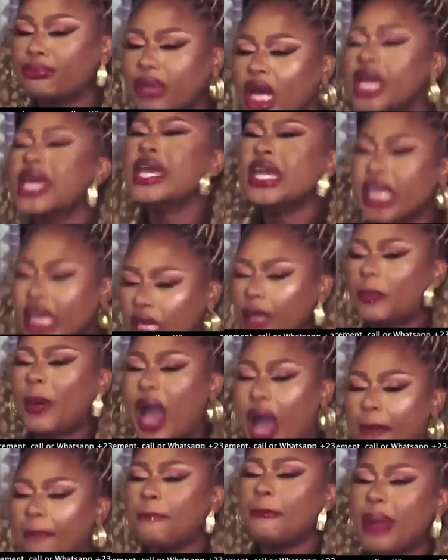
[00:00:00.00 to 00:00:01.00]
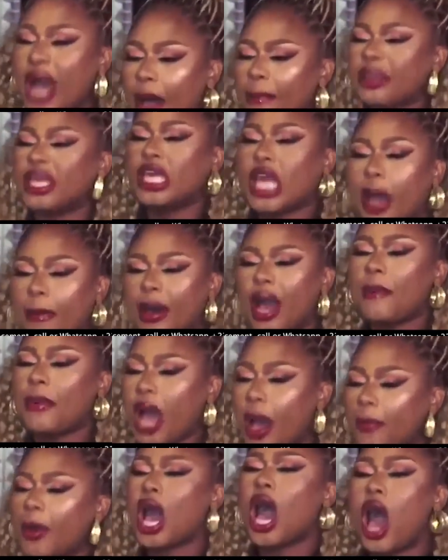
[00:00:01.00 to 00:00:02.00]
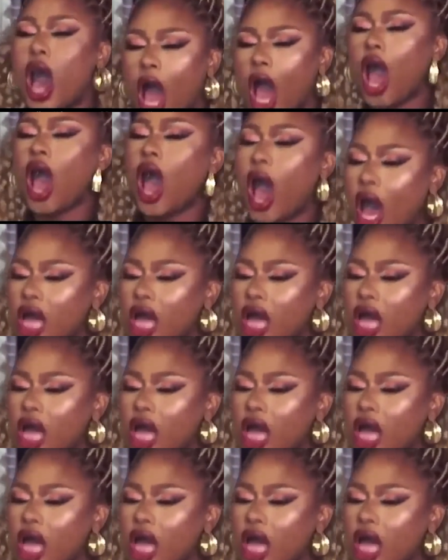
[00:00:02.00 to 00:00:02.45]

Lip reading: Stewards of the manifold grace.